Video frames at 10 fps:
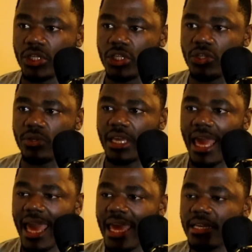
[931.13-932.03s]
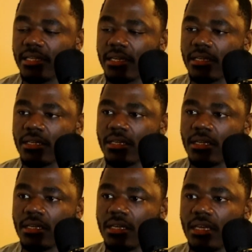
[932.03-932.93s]
You can't
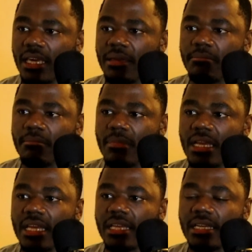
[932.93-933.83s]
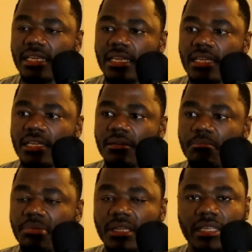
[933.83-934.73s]
immediately
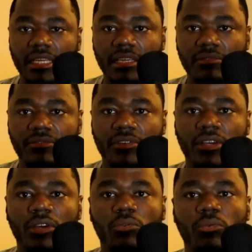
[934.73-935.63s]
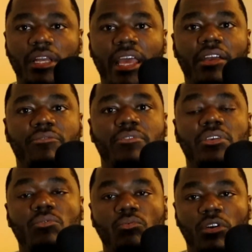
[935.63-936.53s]
believe what every
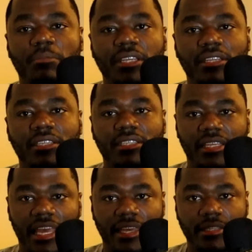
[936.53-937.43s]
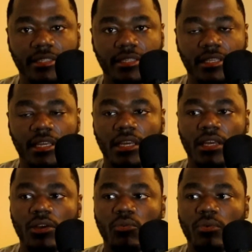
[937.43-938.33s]
woman says
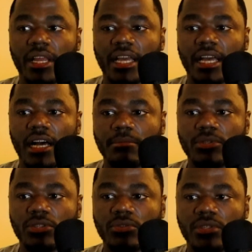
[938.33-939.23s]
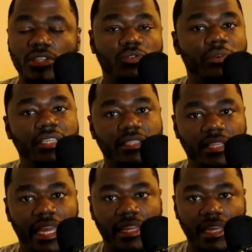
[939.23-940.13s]
when it comes to situations
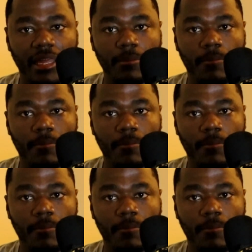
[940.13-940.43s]
like that.